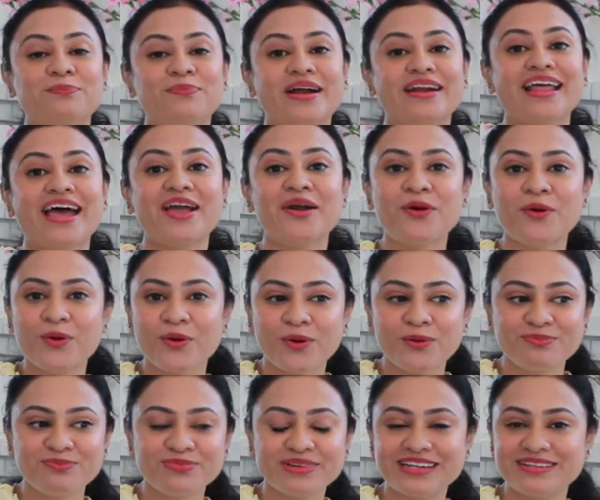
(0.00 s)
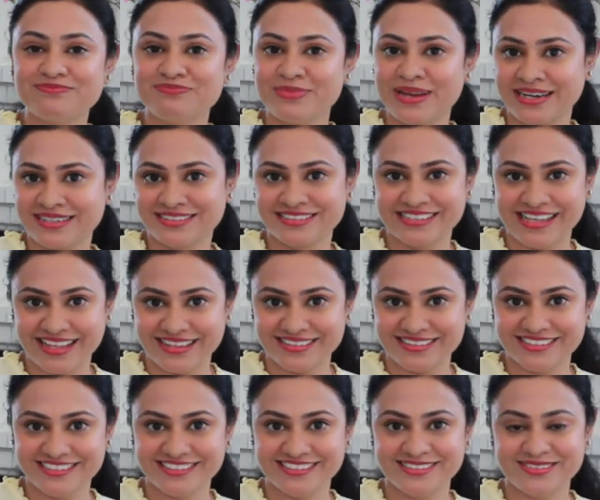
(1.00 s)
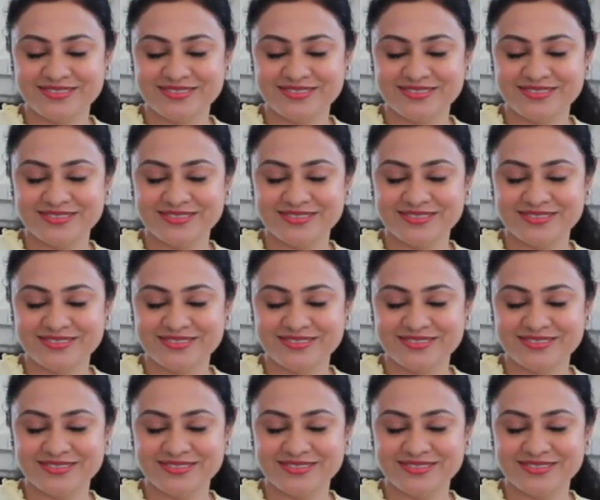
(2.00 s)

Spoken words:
but I hope it made sense.